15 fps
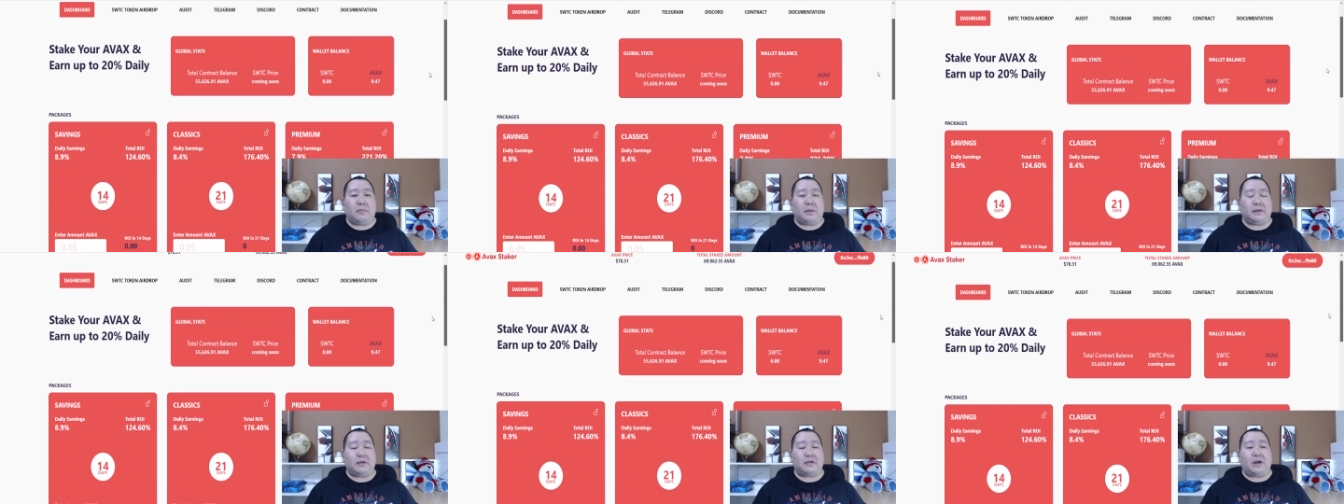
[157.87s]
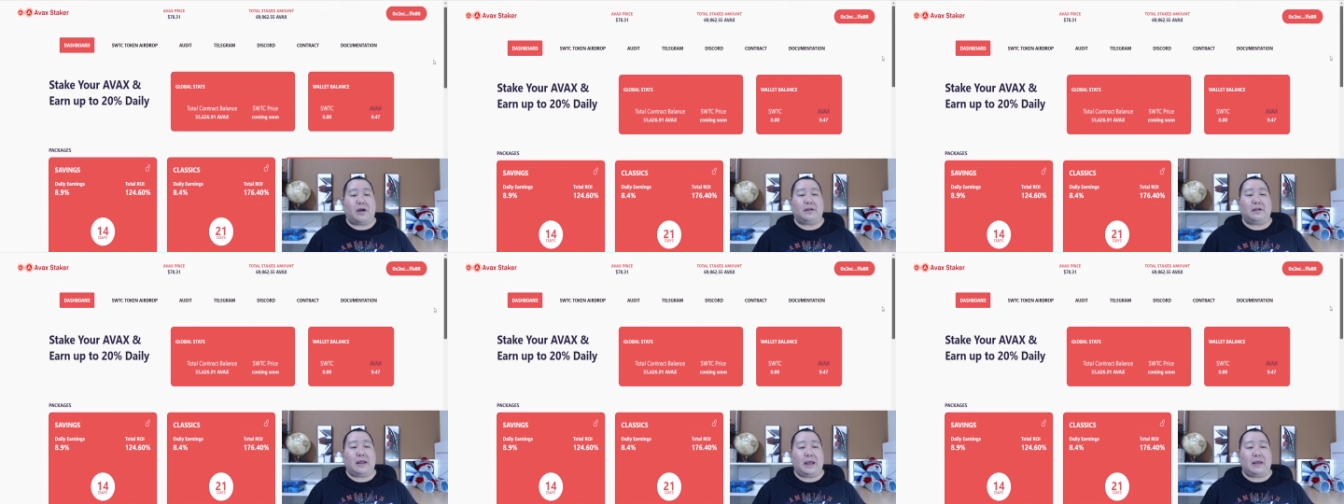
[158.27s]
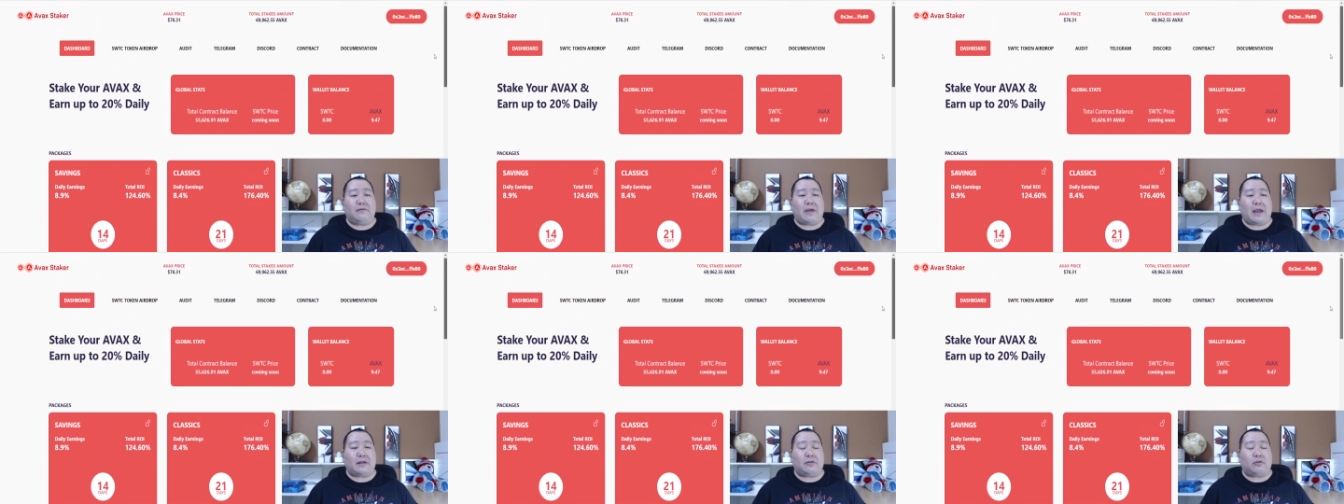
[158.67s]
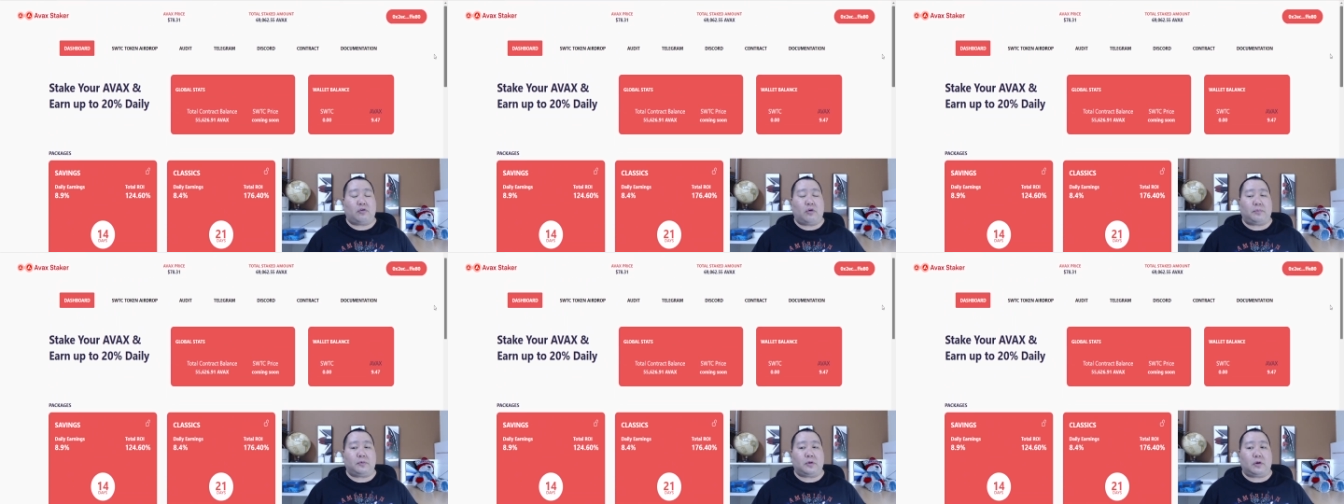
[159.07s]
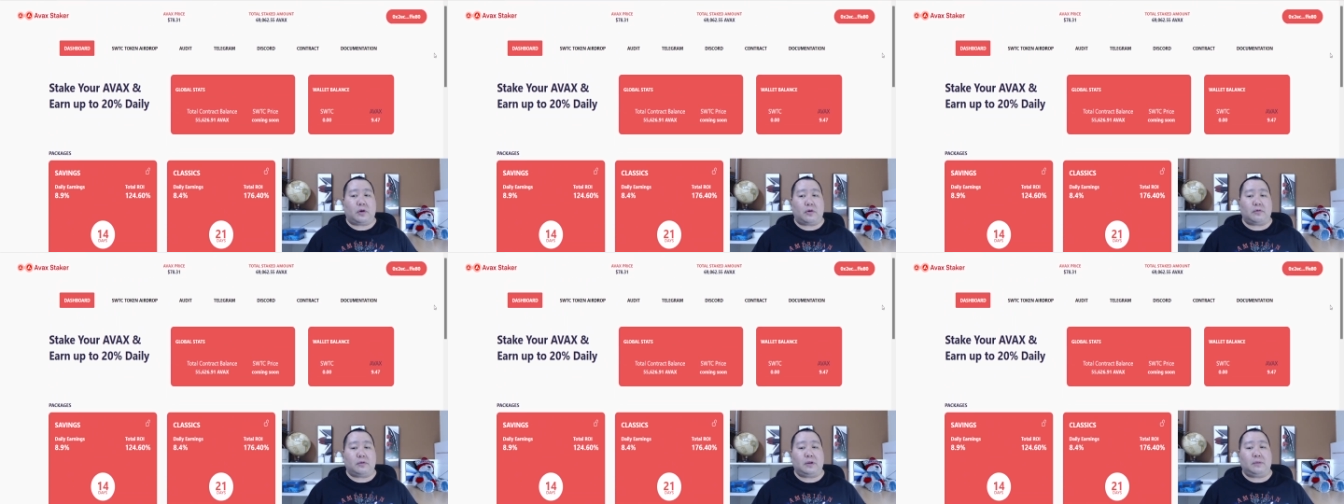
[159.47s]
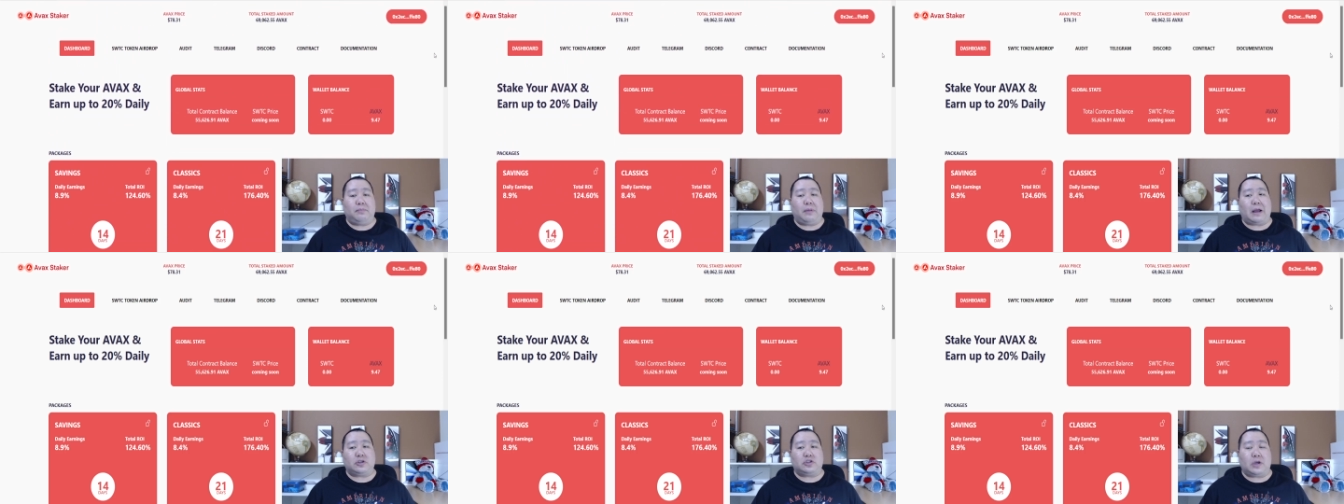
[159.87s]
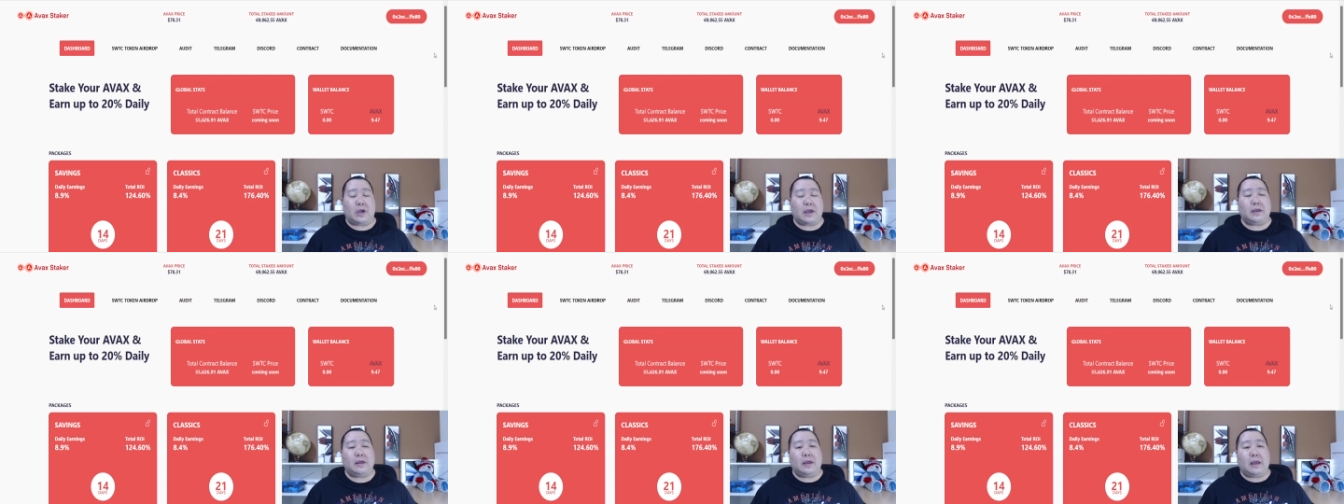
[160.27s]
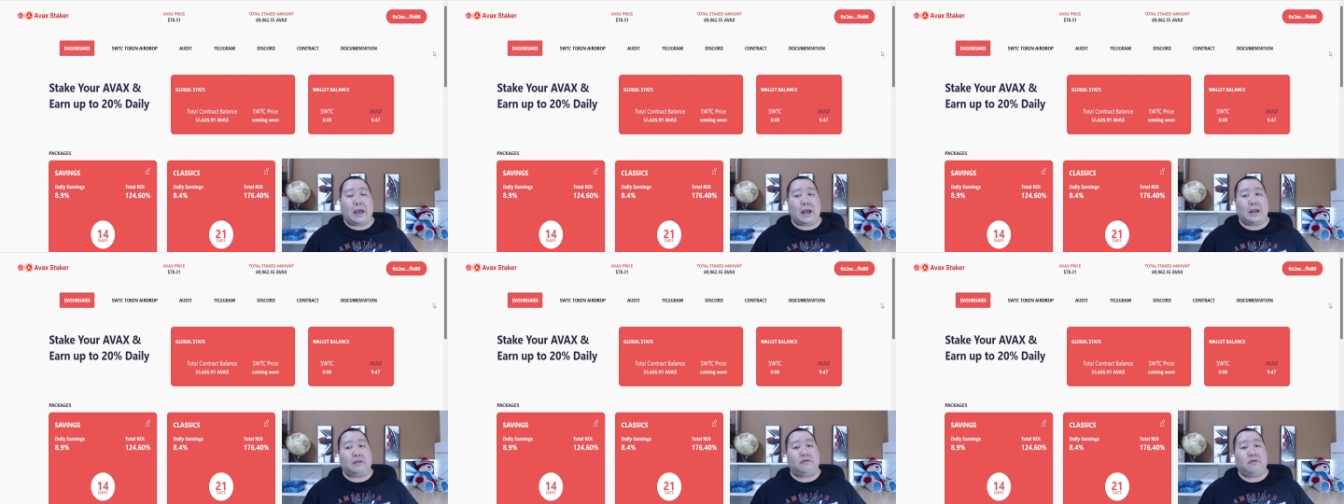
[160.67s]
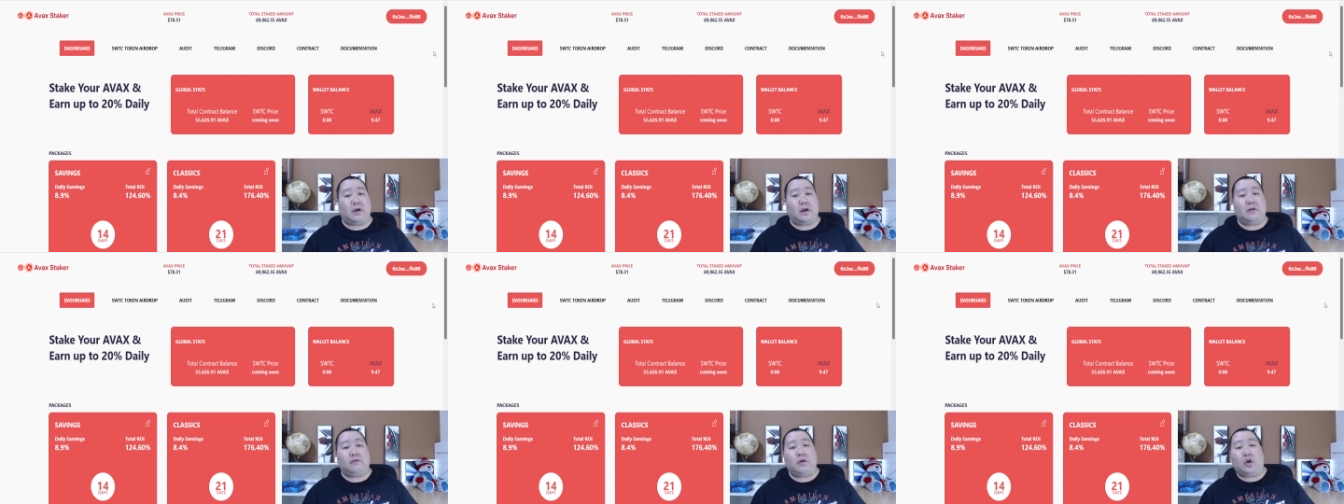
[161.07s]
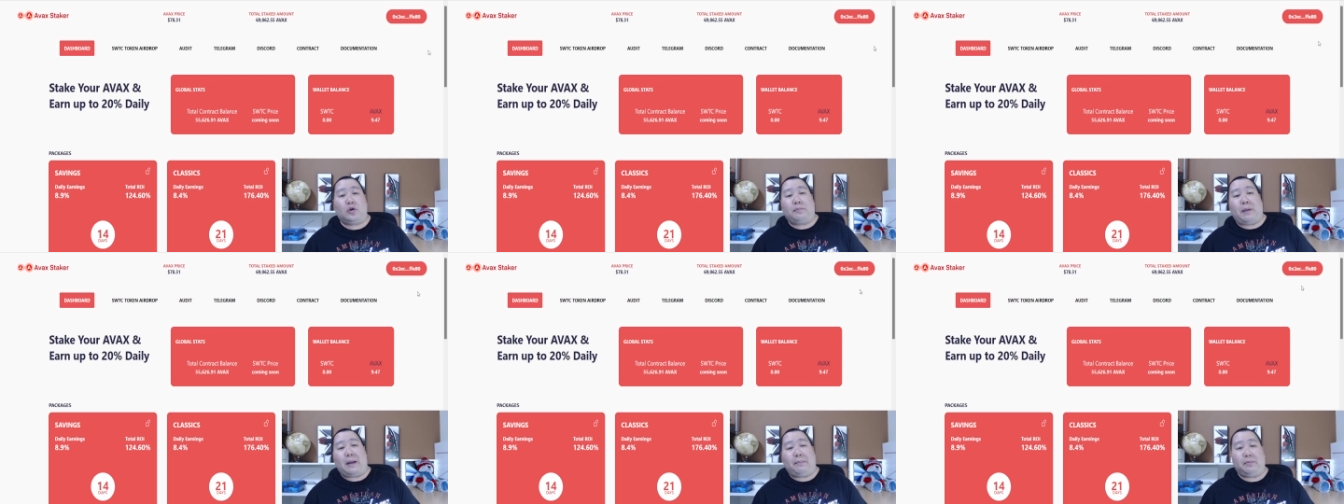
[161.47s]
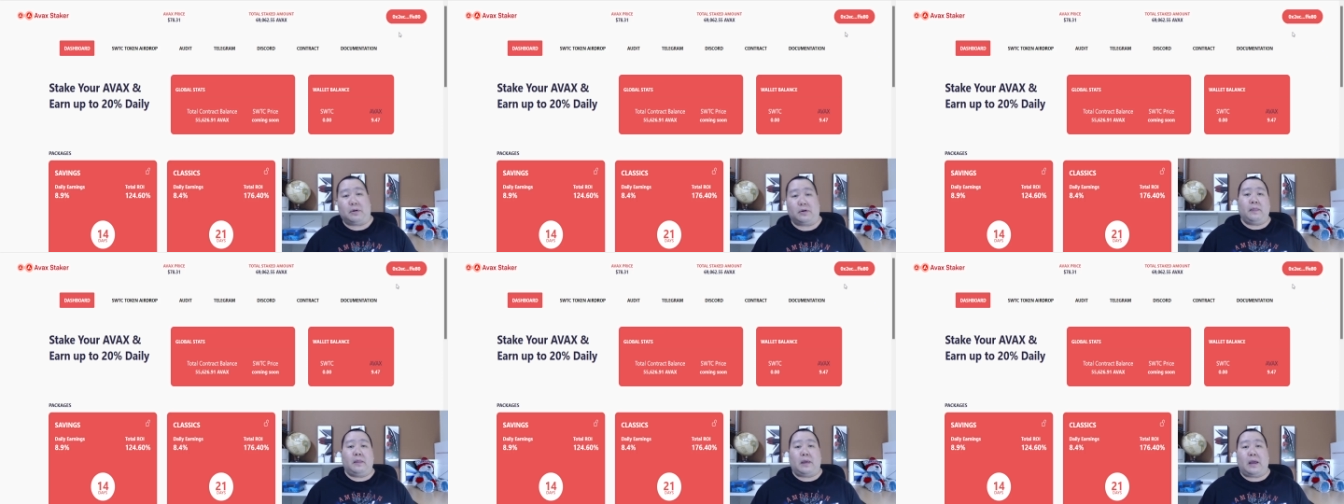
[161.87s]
but this is on the AVAX cryptocurrency blockchain and it's very, very popular.